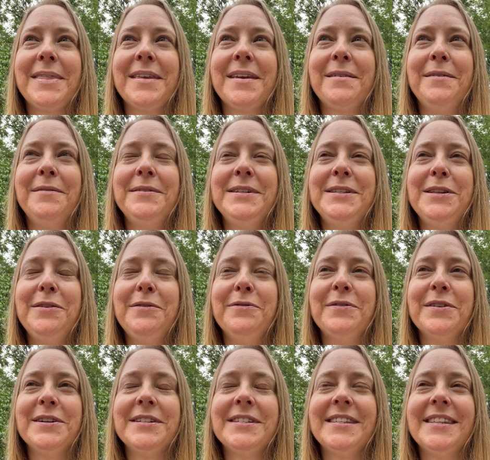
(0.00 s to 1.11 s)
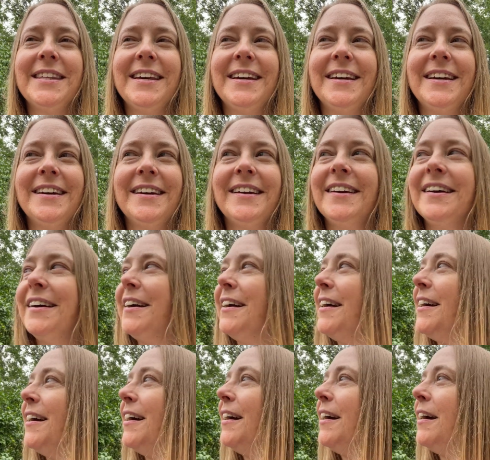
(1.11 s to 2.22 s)
what was the first thing?
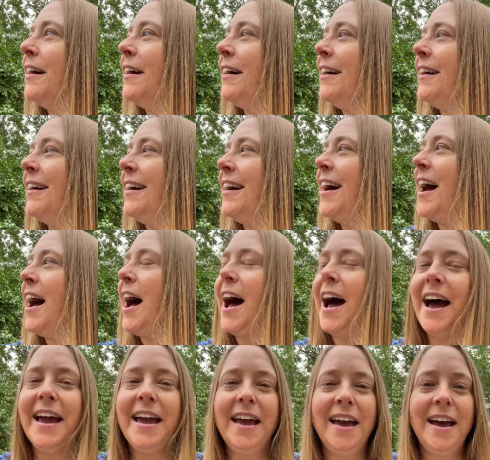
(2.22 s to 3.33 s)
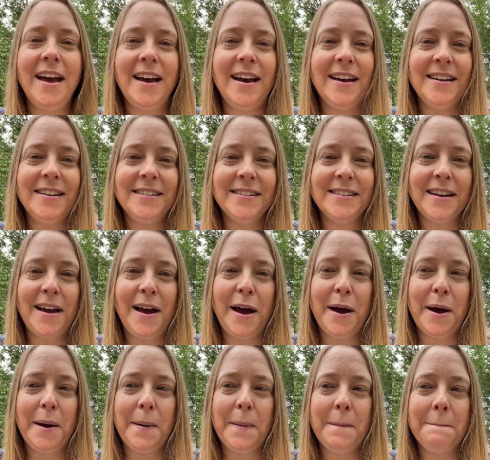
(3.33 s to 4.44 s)
I had,
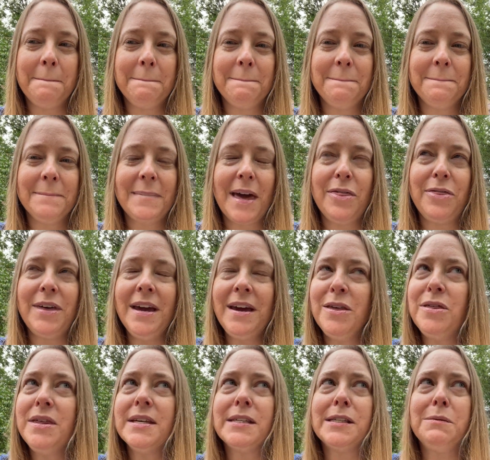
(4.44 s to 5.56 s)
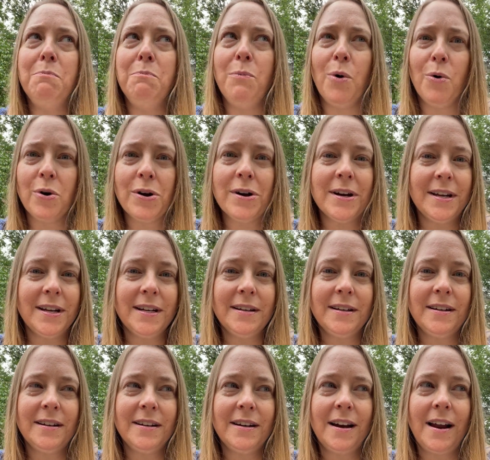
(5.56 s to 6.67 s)
I think this
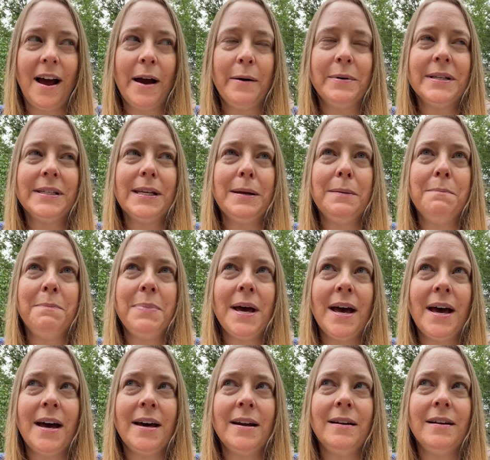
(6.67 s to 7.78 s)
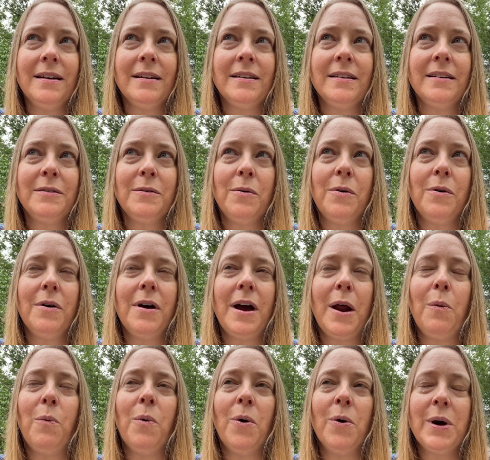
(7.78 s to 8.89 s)
morning, I was in bed, had
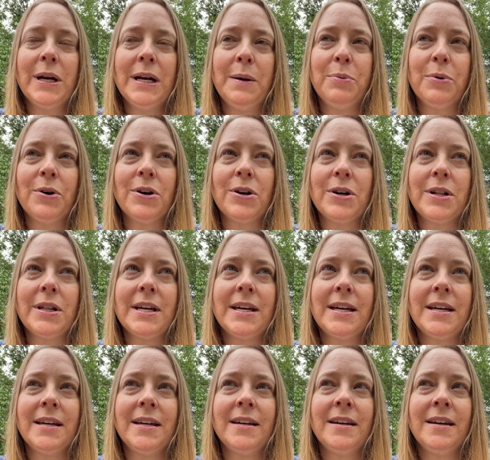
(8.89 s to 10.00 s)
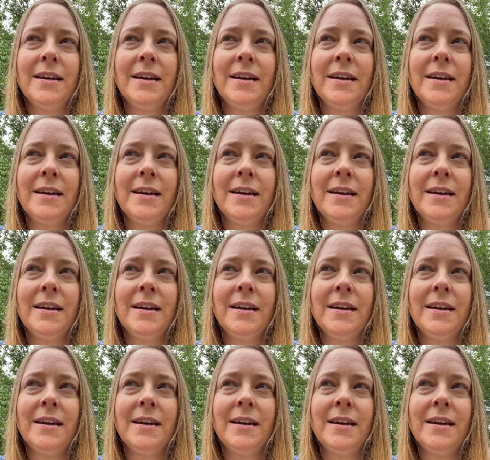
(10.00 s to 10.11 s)
woken up early,